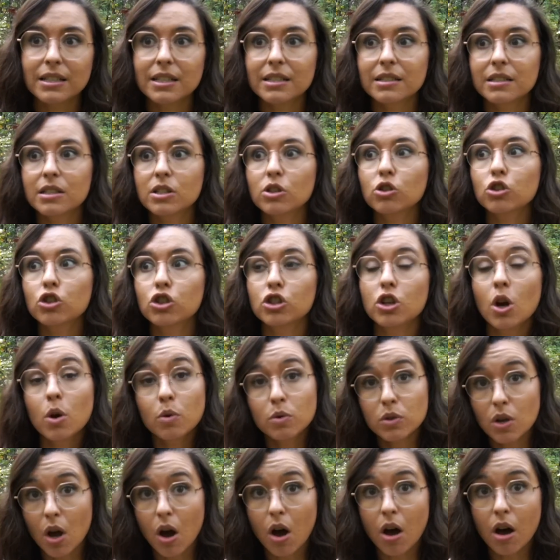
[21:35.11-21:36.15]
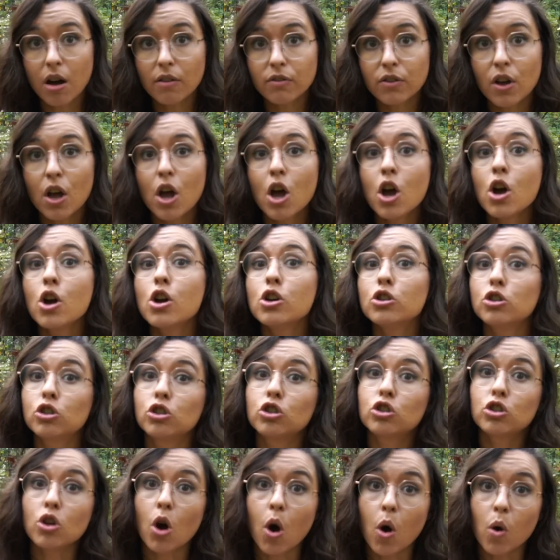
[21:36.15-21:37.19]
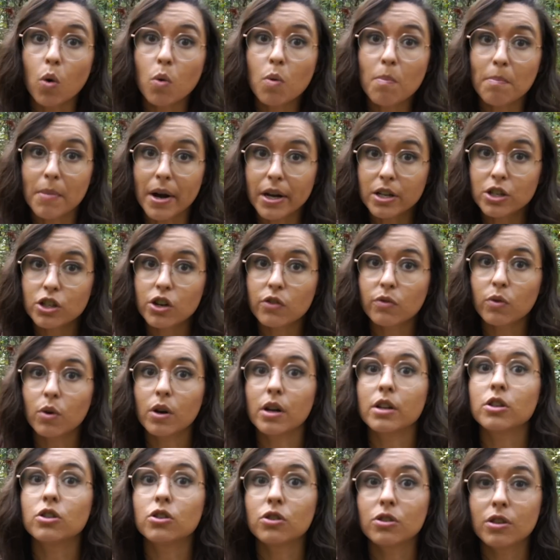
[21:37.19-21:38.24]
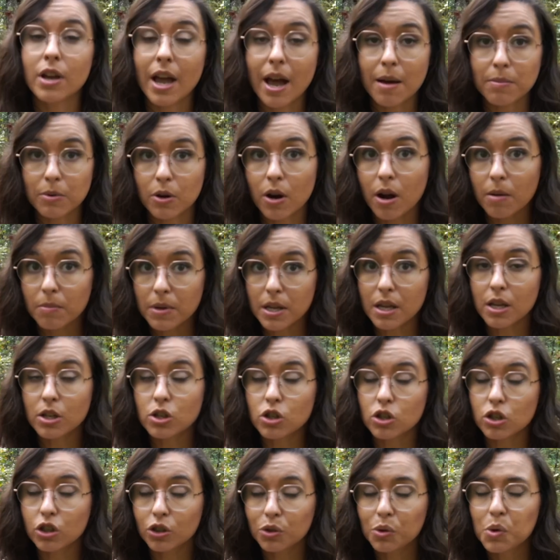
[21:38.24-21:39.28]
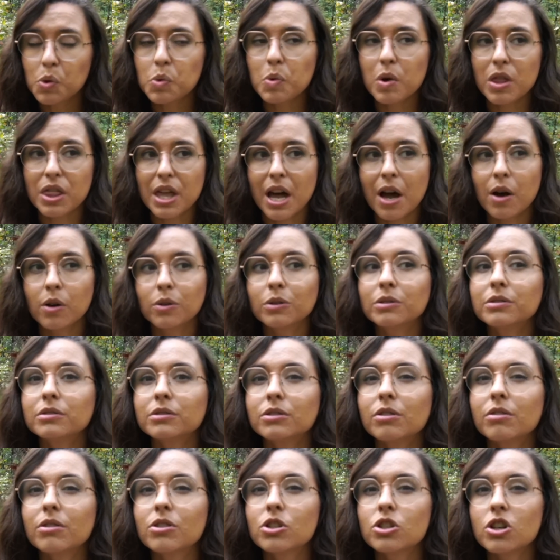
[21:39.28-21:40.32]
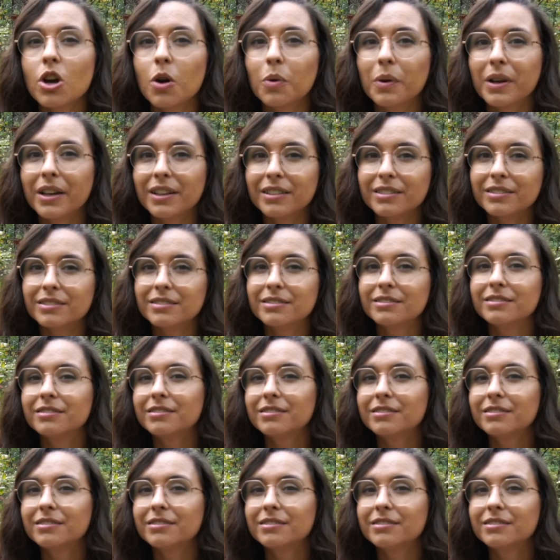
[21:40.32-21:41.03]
It still shows off so much of what Abercrombie can do without showing